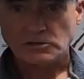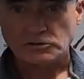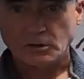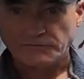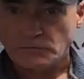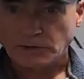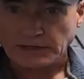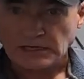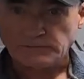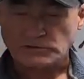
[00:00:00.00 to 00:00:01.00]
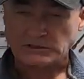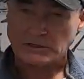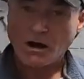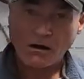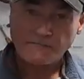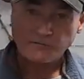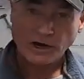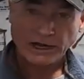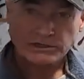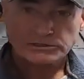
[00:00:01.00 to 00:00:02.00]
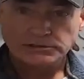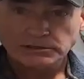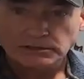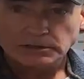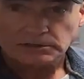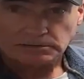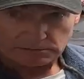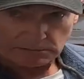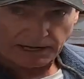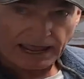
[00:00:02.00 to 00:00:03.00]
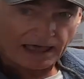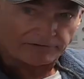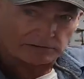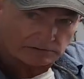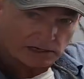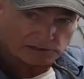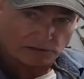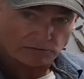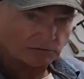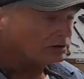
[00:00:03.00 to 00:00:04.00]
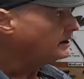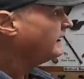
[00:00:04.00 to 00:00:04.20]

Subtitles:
So if you want to keep your cigar fresh, you've got to have a tool.